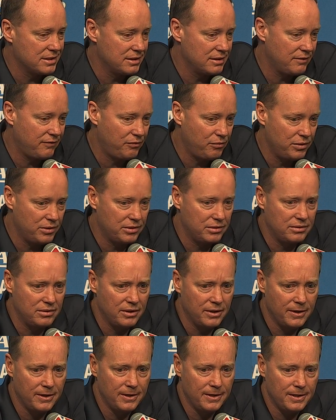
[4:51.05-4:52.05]
And if we
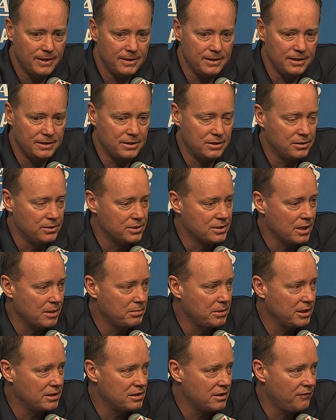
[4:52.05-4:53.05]
need to do
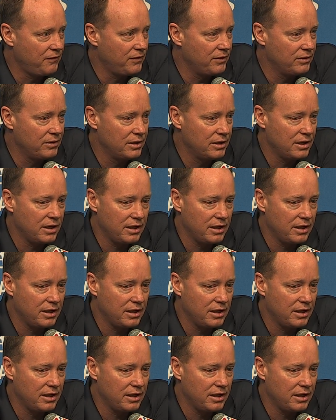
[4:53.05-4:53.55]
something differently,